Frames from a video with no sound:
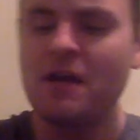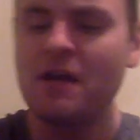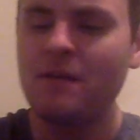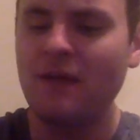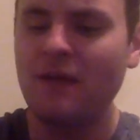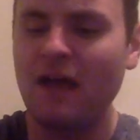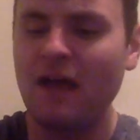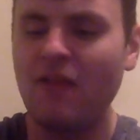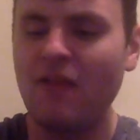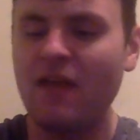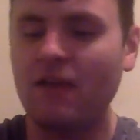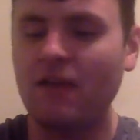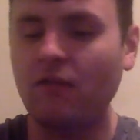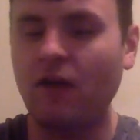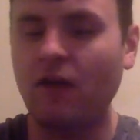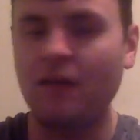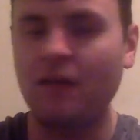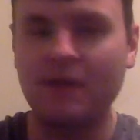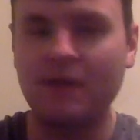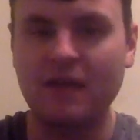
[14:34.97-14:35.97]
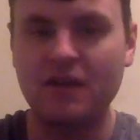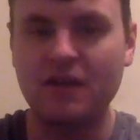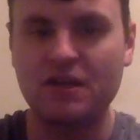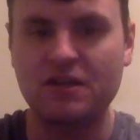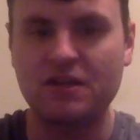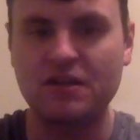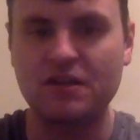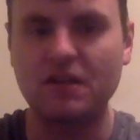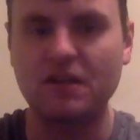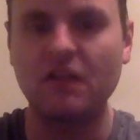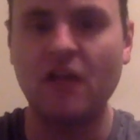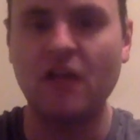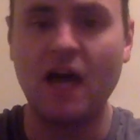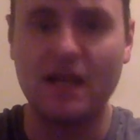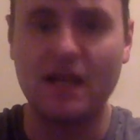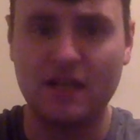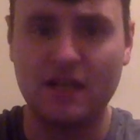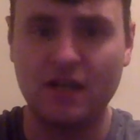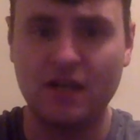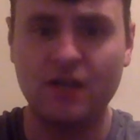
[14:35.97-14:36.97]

But I like Robbie Anderson a lot here.